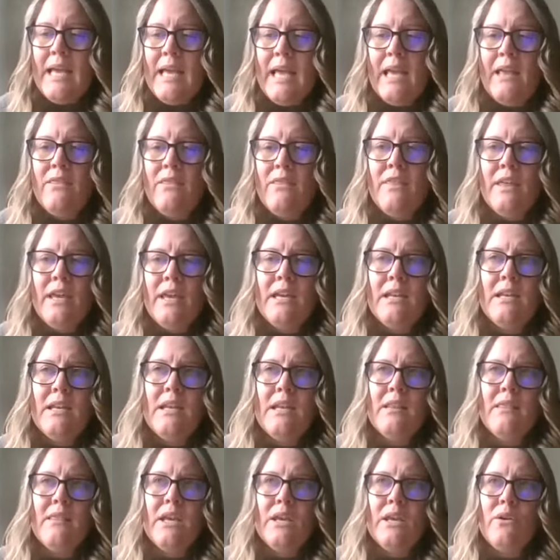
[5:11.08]
And then
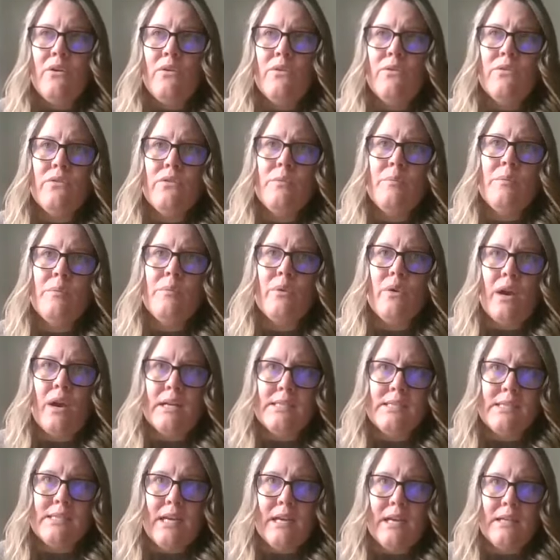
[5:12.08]
they go through the
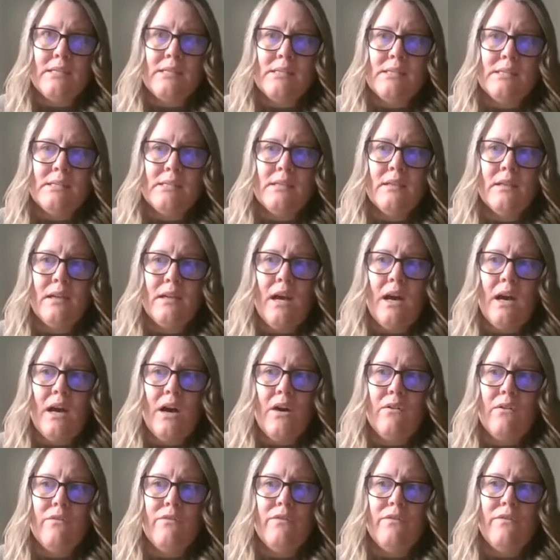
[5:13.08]
process
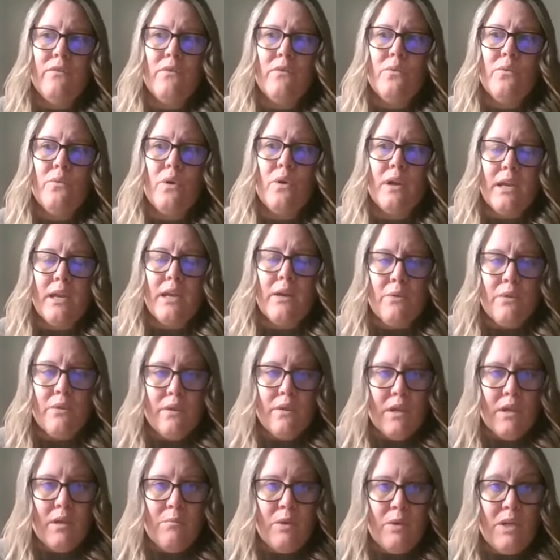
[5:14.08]
of working with
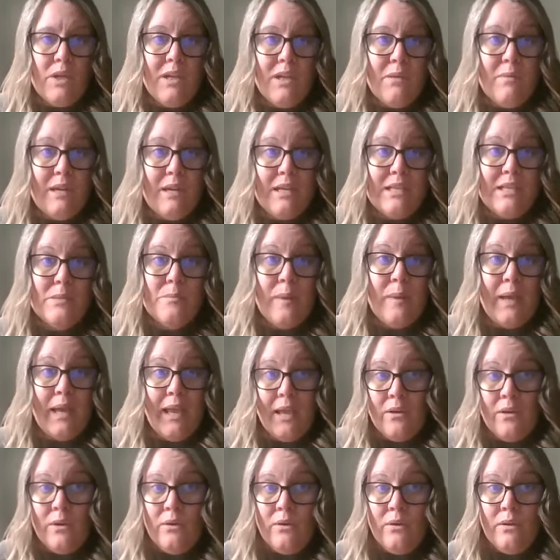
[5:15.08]
a community-based
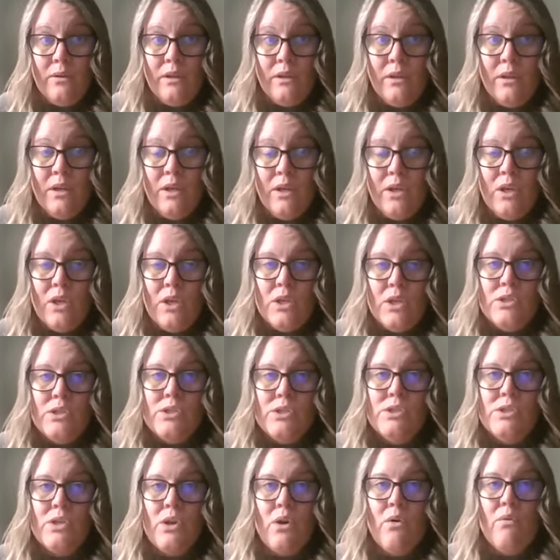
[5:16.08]
panel.
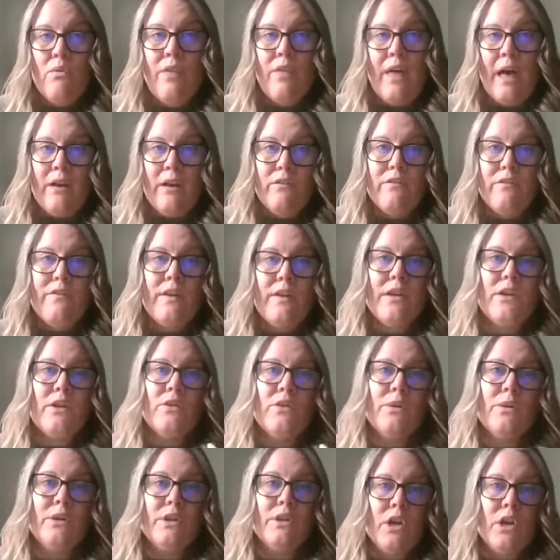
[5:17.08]
So that offender
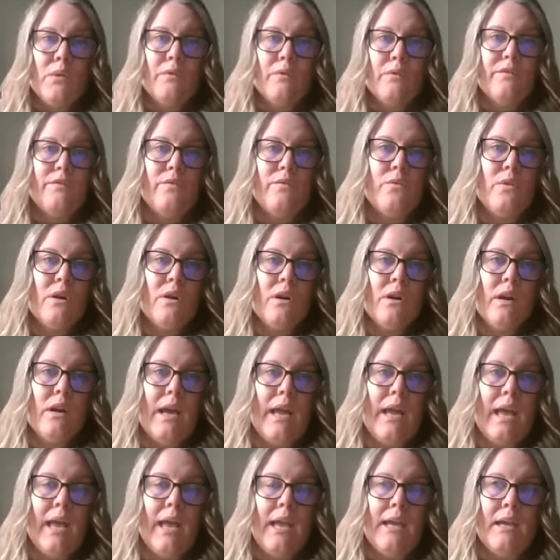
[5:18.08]
would go before
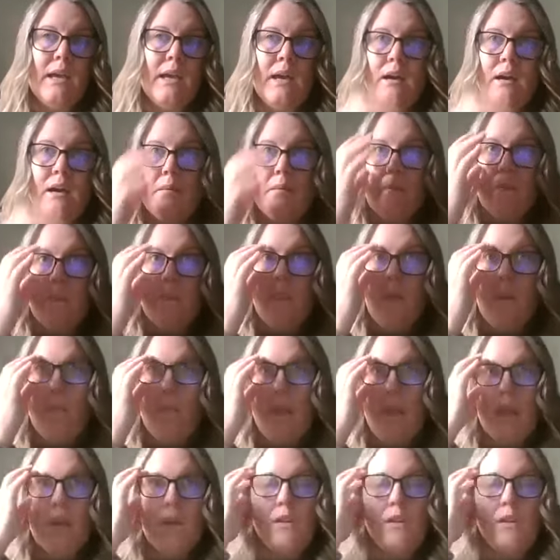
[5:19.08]
a
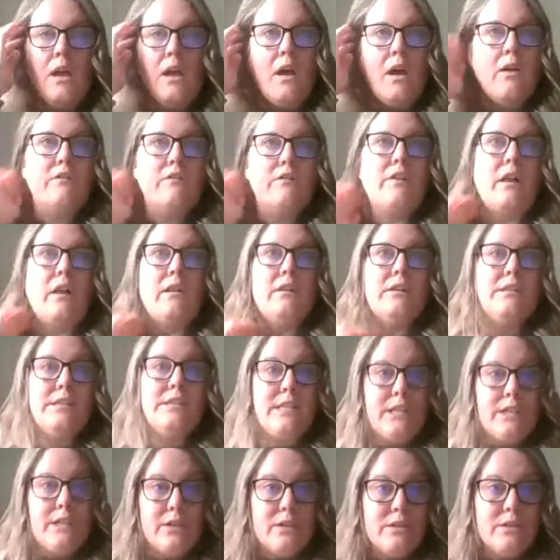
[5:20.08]
panel of
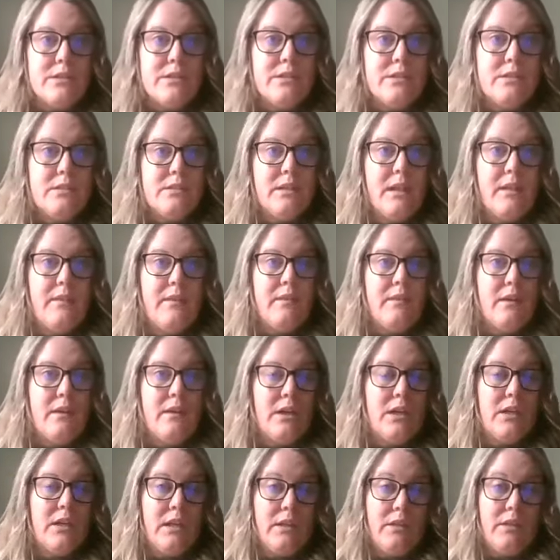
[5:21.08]
volunteers in
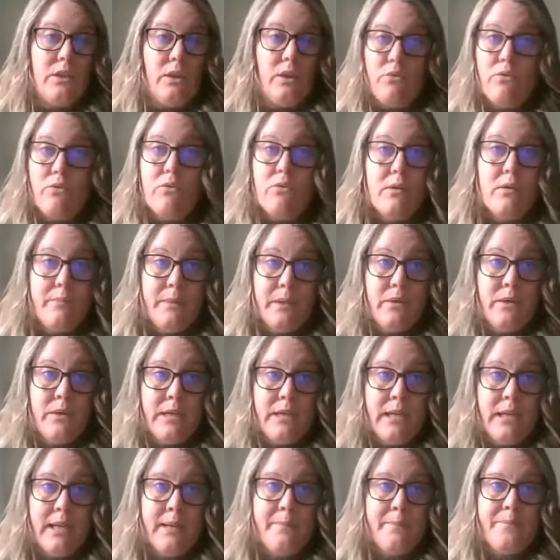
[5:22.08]
the local
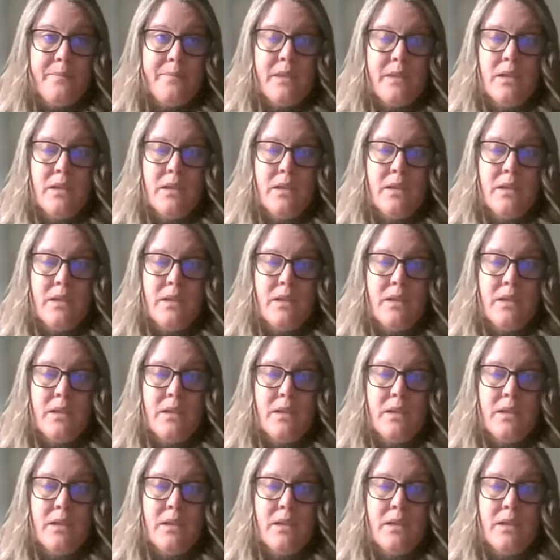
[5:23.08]
community